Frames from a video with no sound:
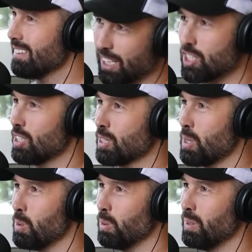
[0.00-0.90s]
that shit's
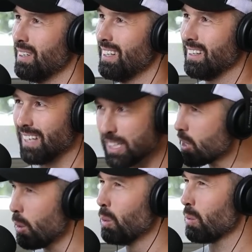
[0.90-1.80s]
cool. It's
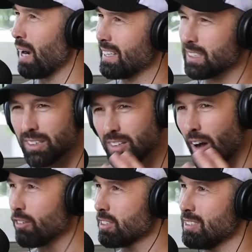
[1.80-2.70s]
cool, right? There's a
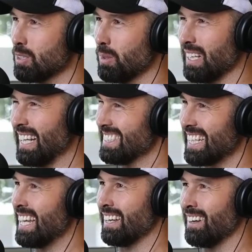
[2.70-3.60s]
novelty to it. Like,
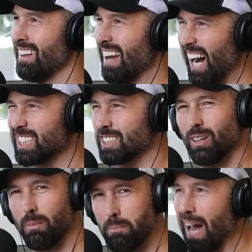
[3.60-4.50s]
dang, I just
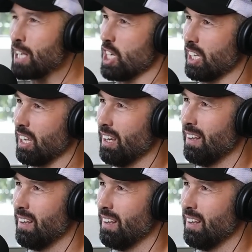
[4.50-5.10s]
learned magic.